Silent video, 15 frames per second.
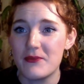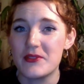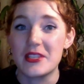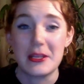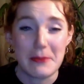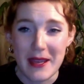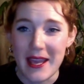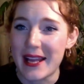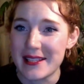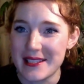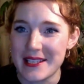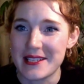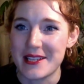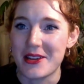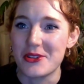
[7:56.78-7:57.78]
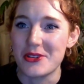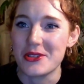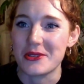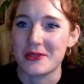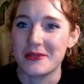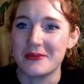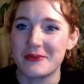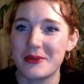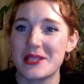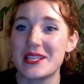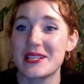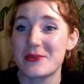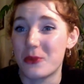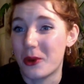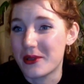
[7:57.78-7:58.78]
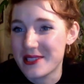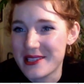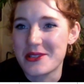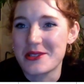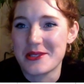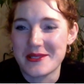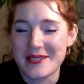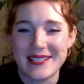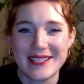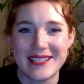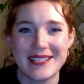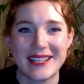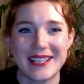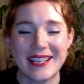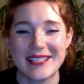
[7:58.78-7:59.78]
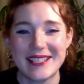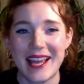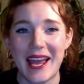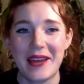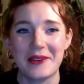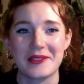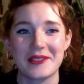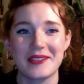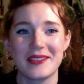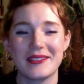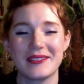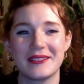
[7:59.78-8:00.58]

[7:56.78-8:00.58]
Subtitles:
to be antisocial, which is what social distancing entails.